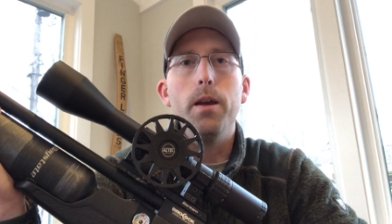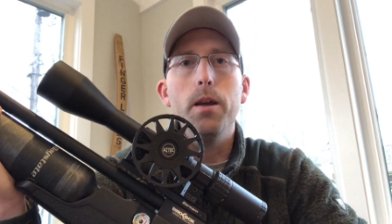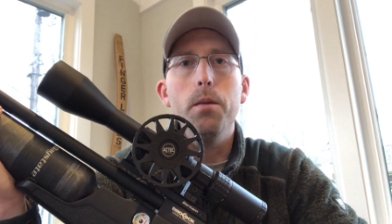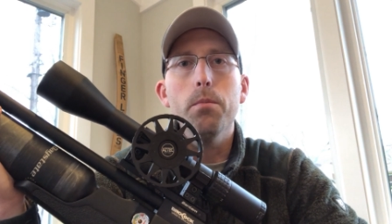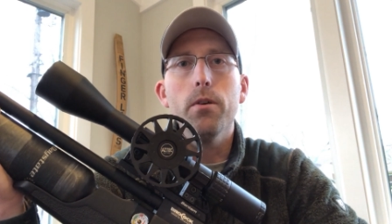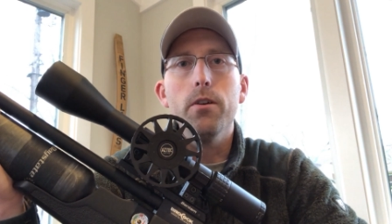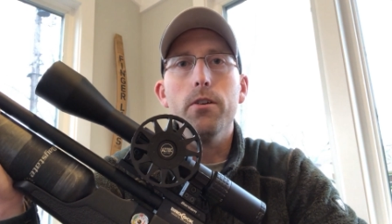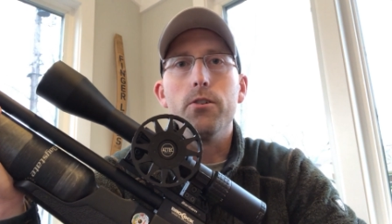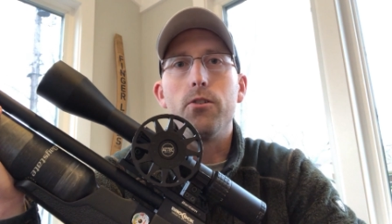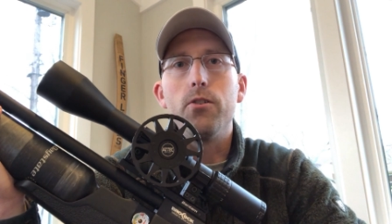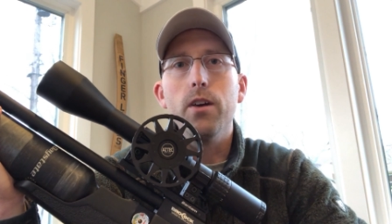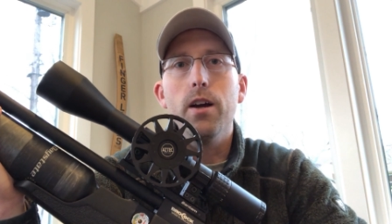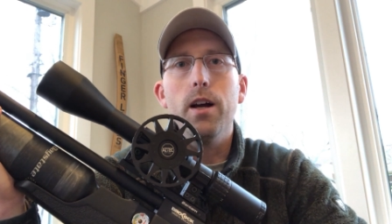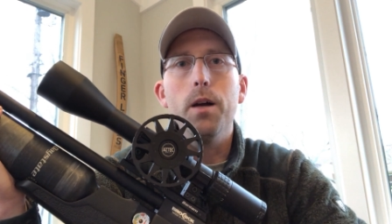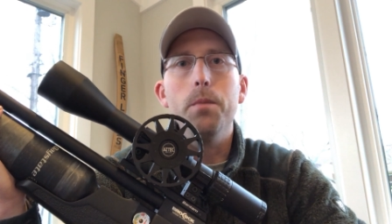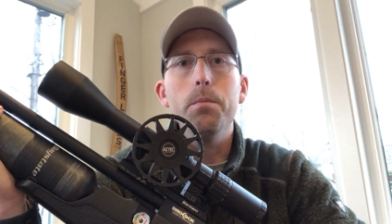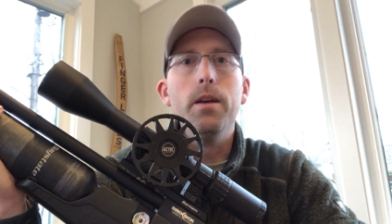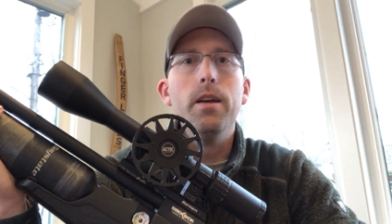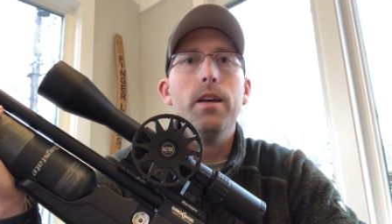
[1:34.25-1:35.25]
paintball
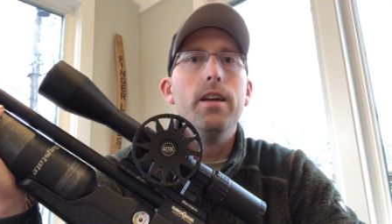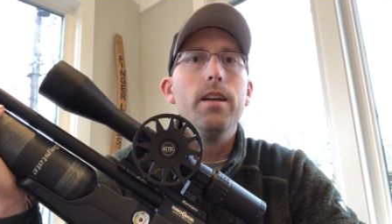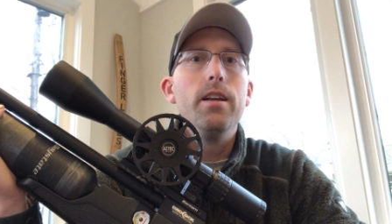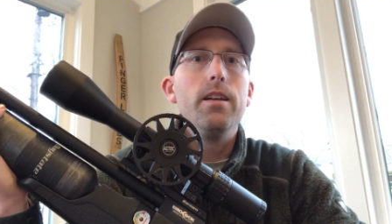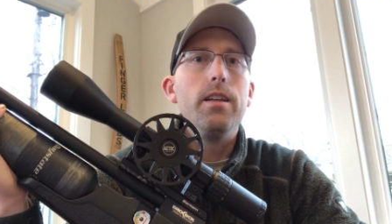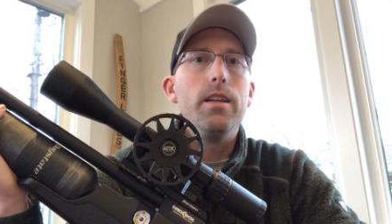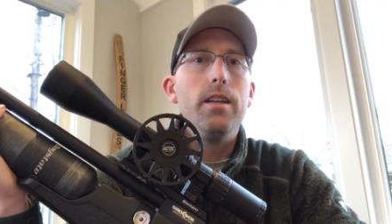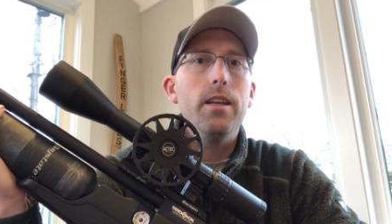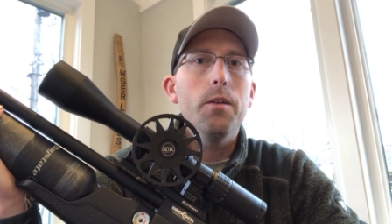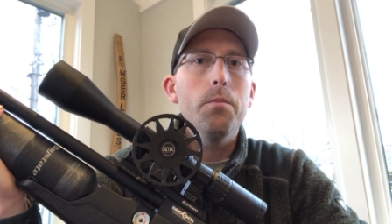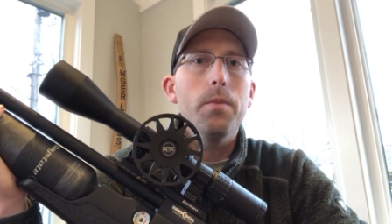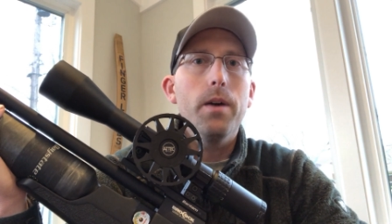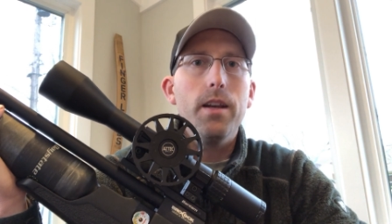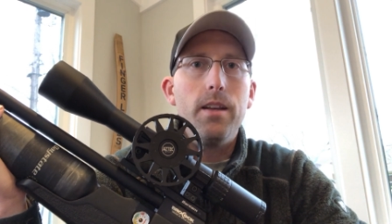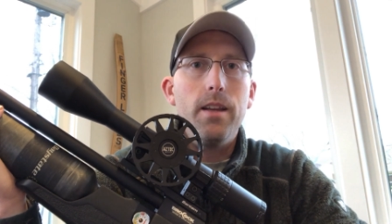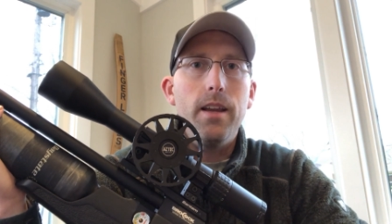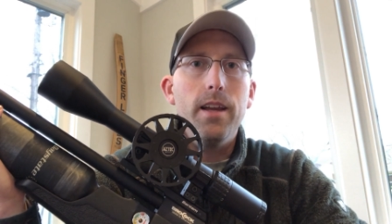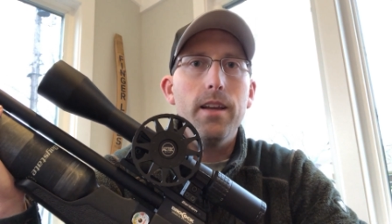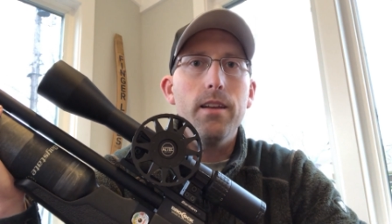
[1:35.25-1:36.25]
shop to get my
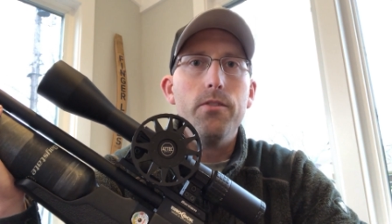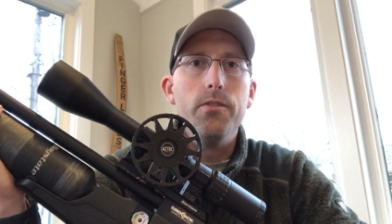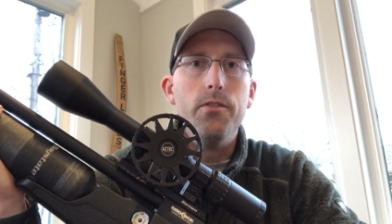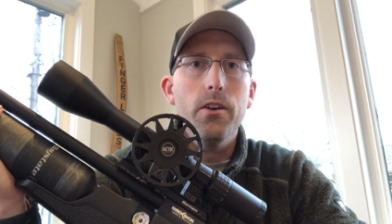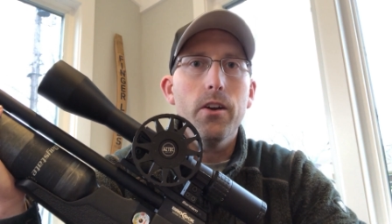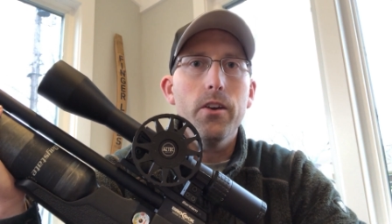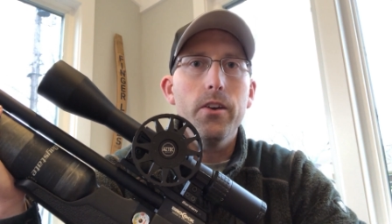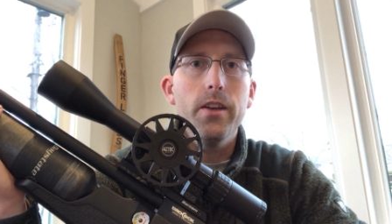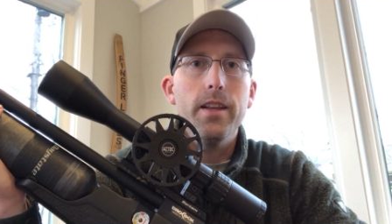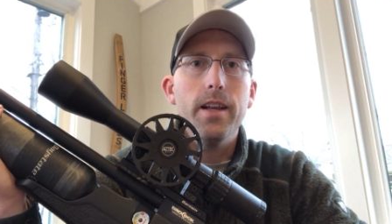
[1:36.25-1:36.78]
tank filled.